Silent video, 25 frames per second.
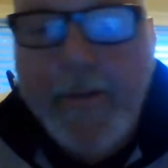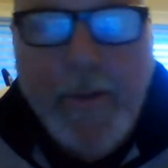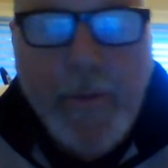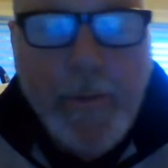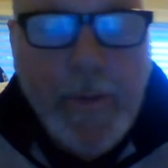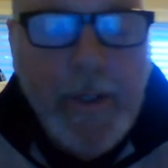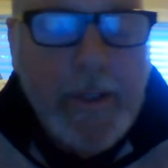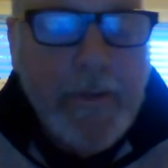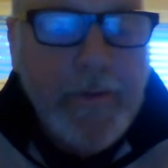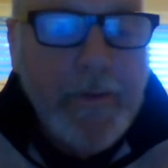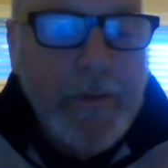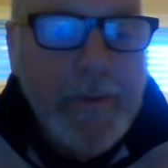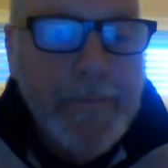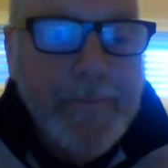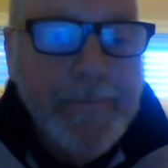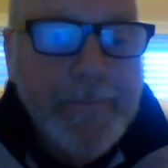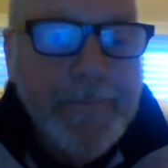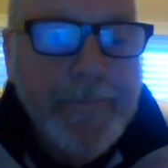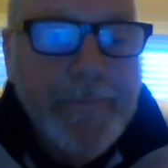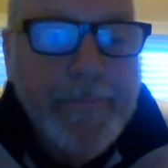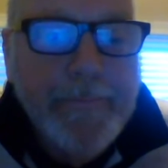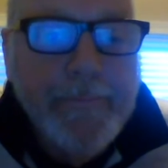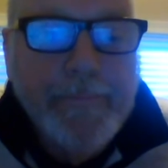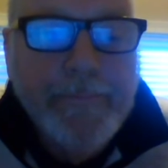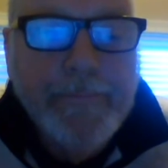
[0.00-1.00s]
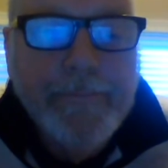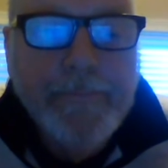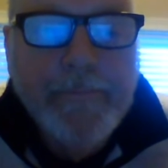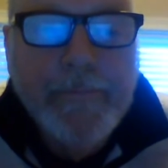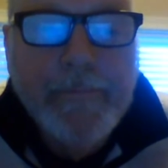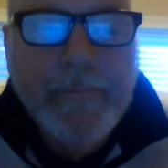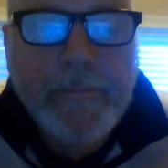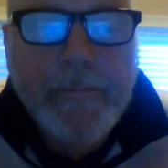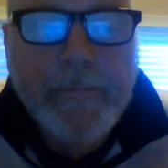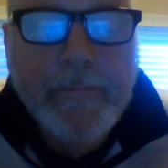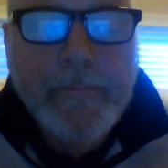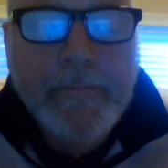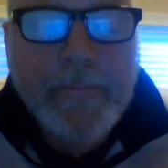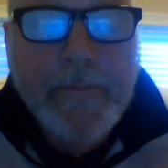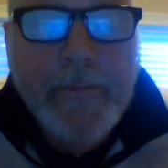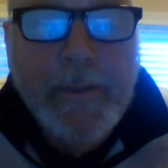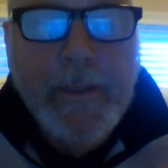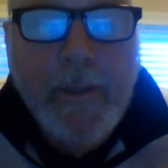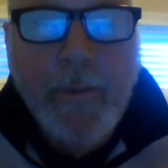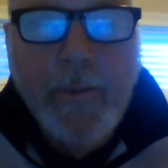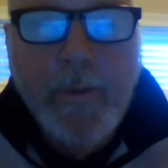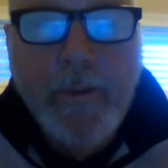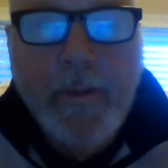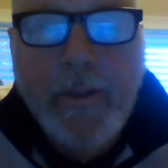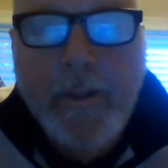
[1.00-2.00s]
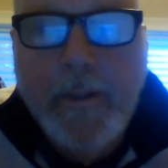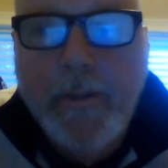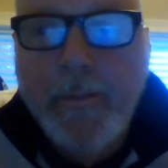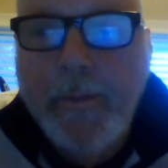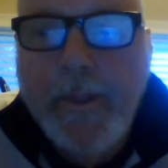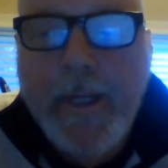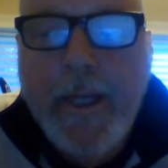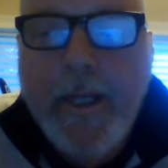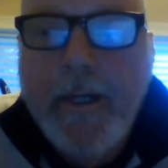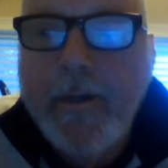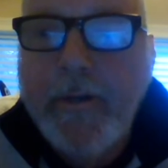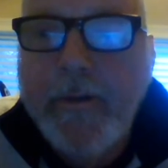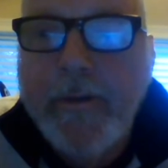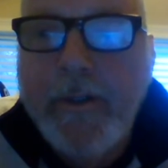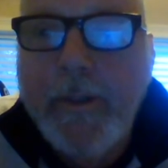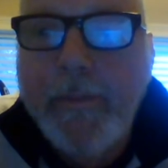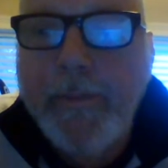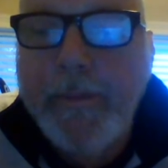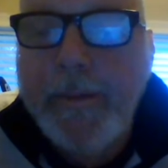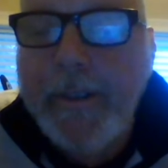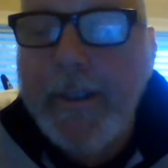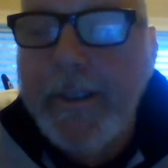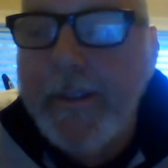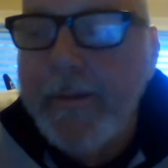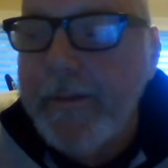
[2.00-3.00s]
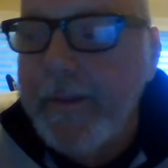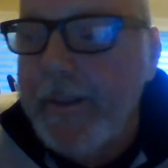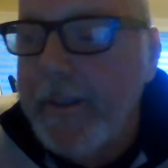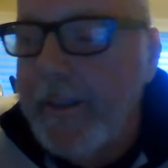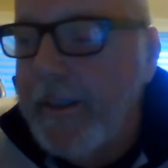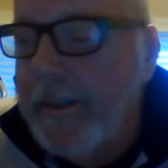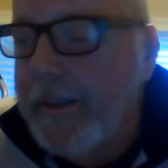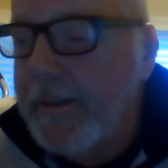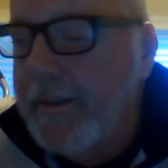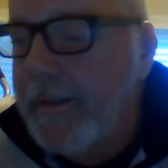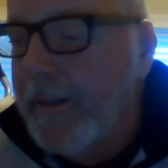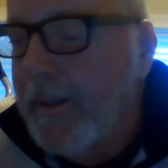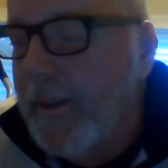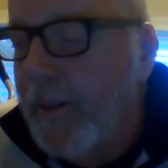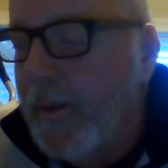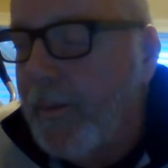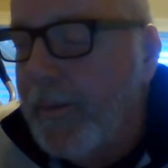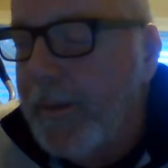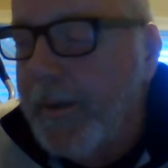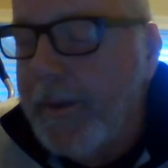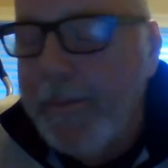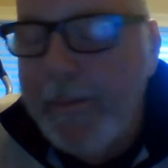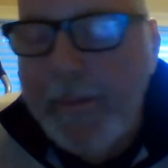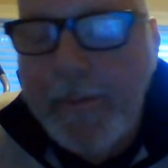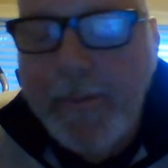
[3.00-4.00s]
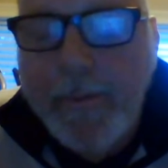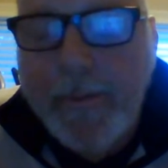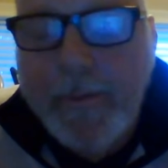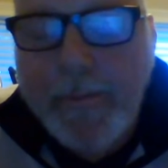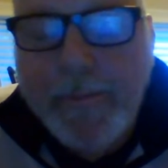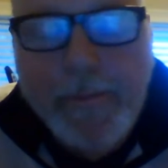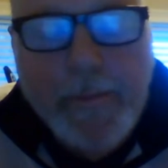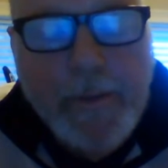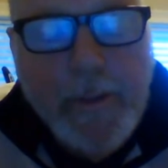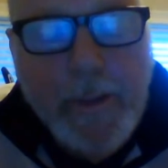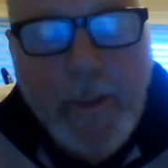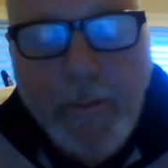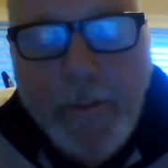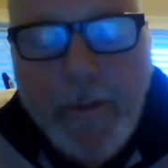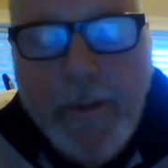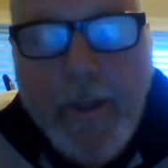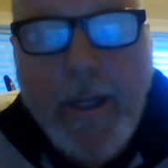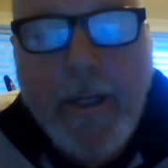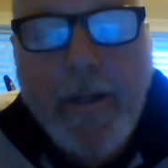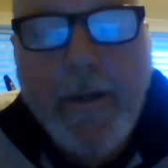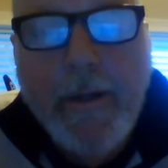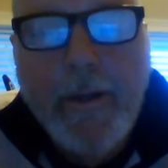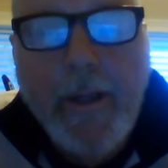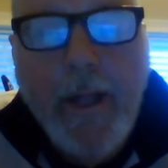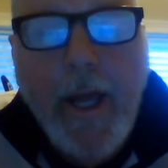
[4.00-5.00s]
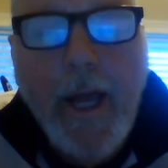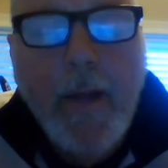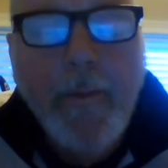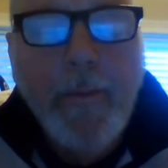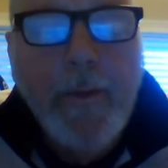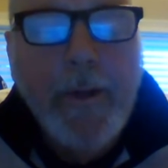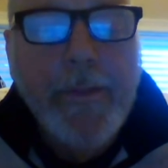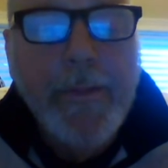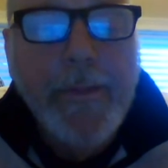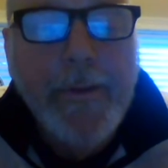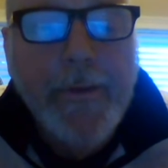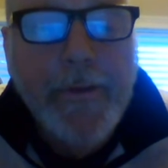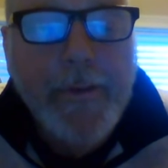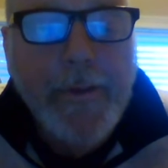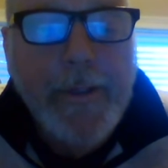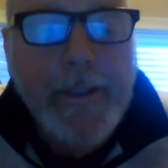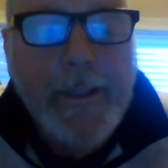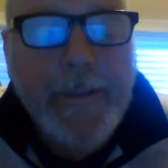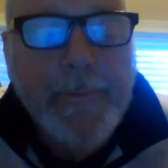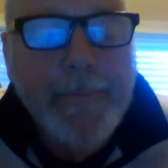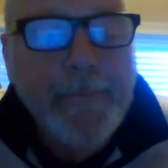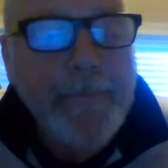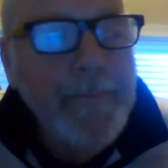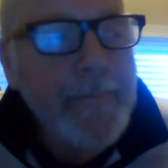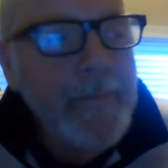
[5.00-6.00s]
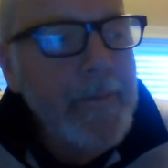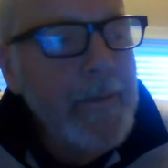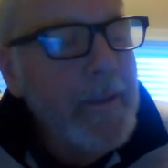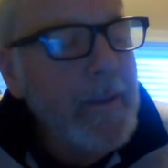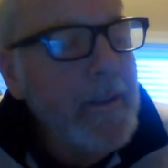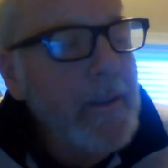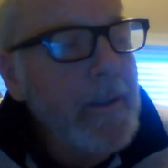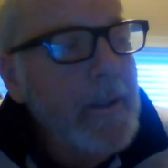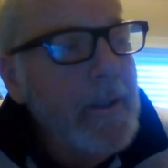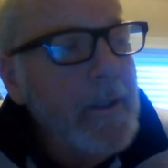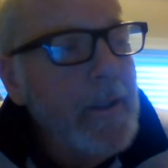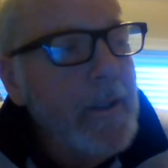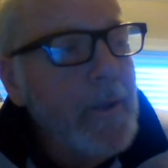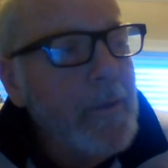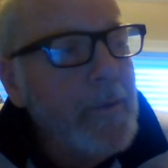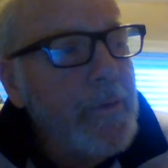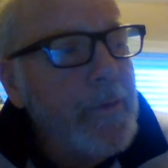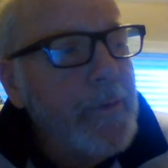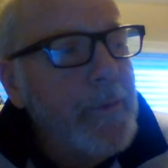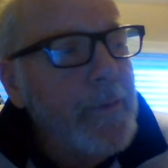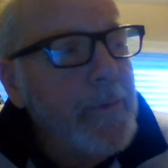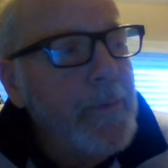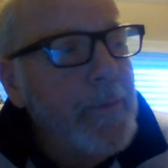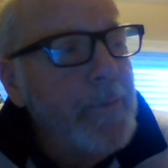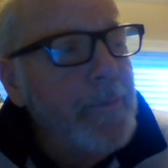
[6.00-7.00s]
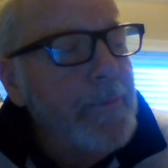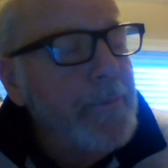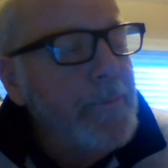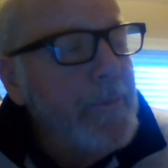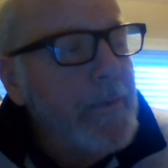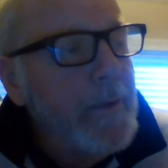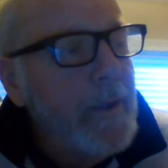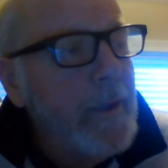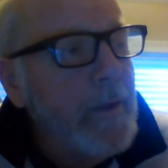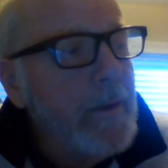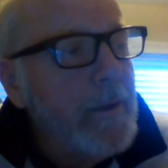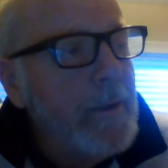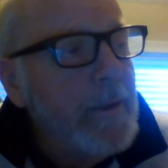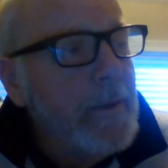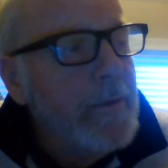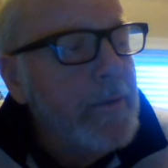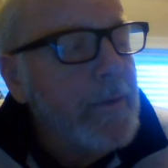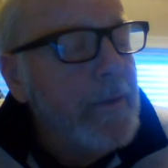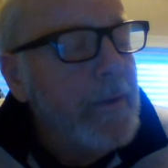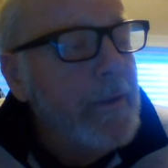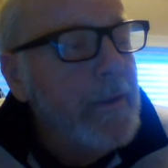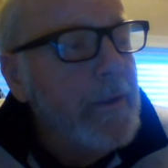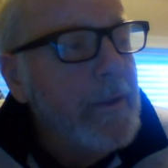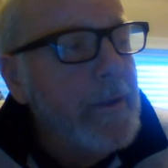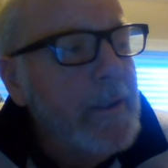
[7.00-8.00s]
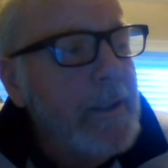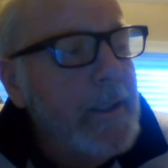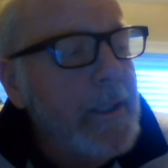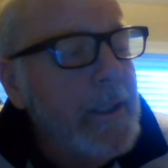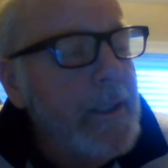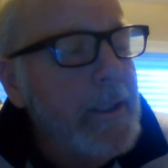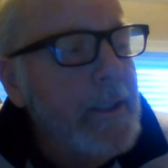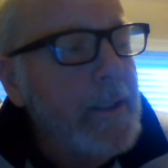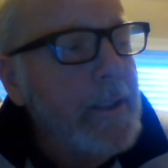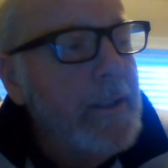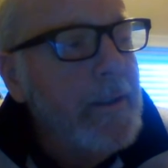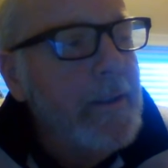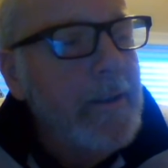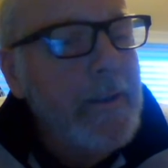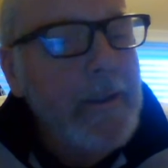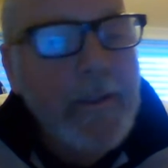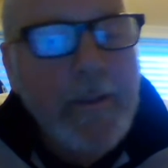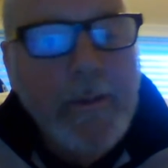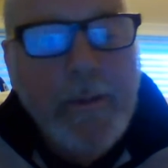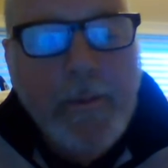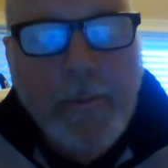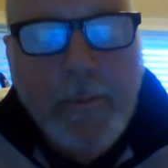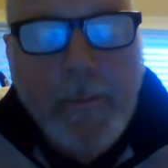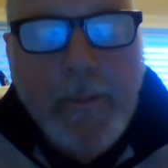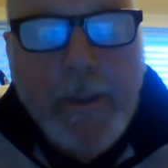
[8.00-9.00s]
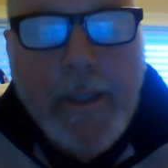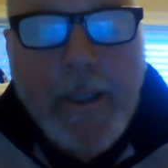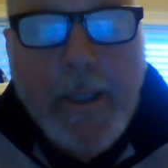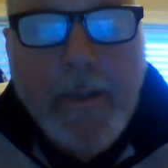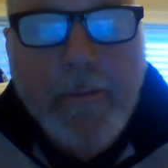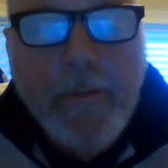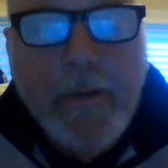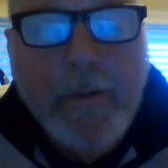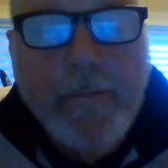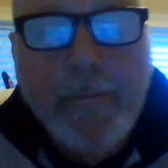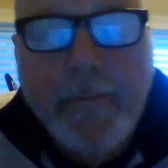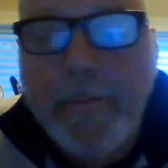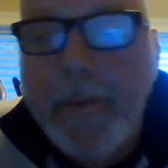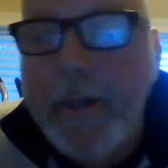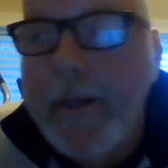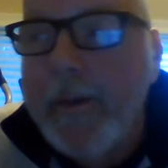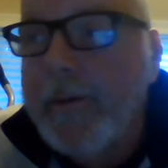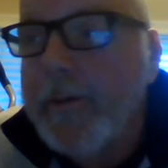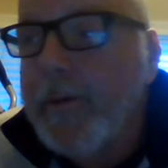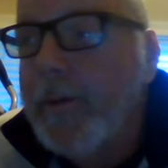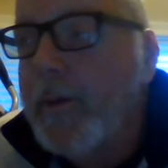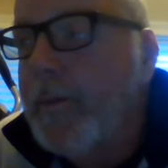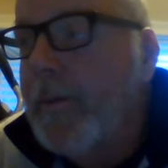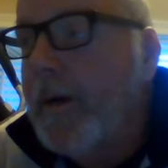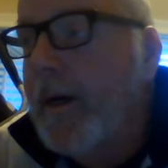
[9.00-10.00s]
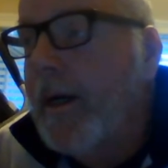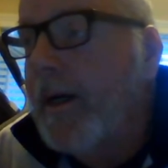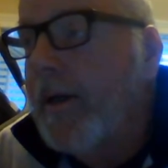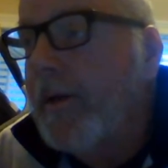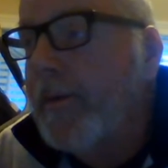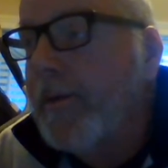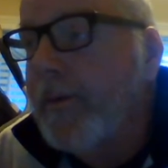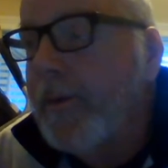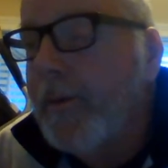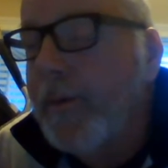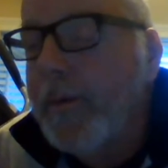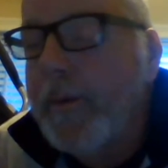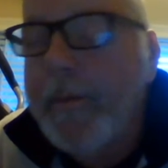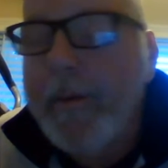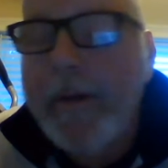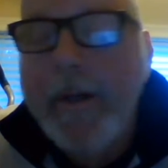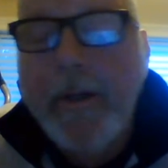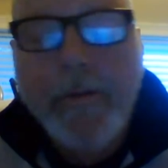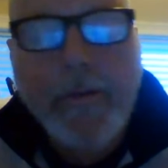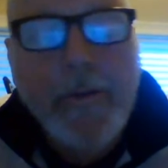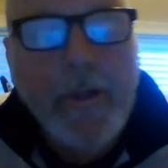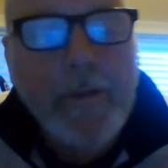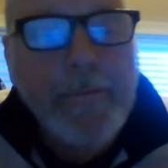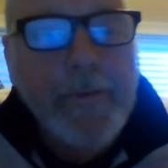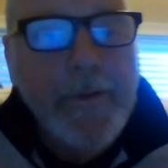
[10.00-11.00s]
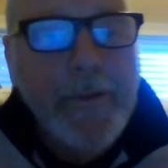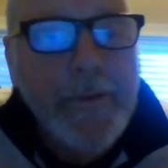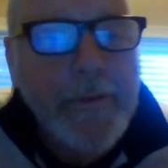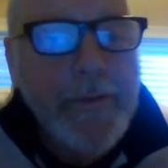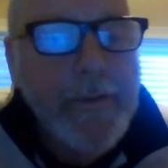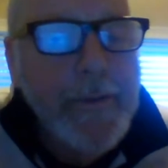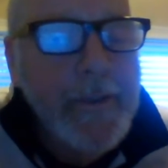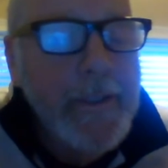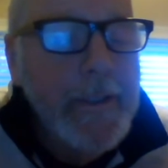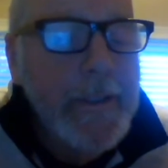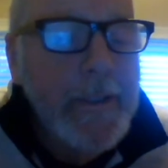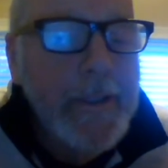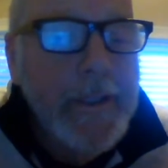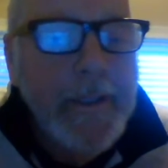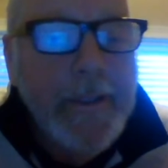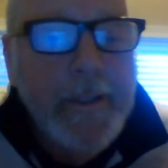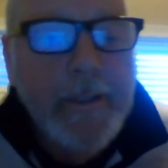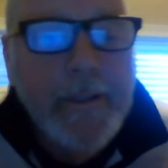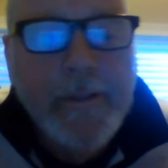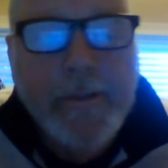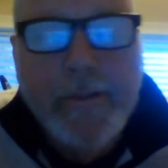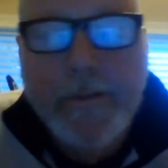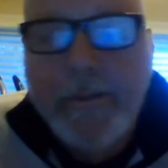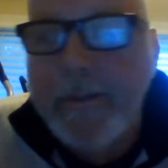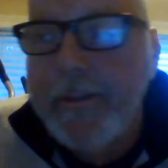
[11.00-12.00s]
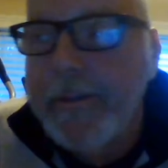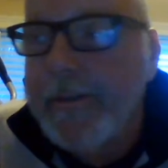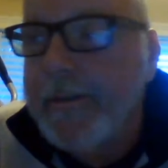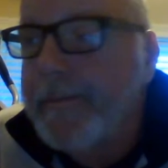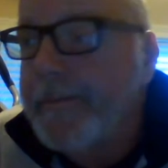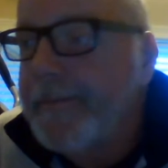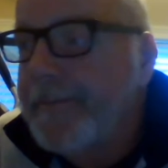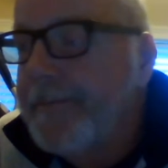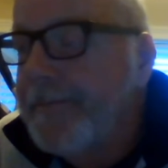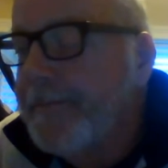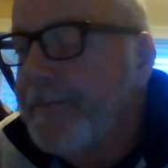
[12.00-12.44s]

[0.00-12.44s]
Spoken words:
the direction. We had our GPS on, you know, but we weren't, you know, we're on Highway 30. Goes through Arkansas, and we live up about 2 miles, 3 miles off of 30 in Dallas. And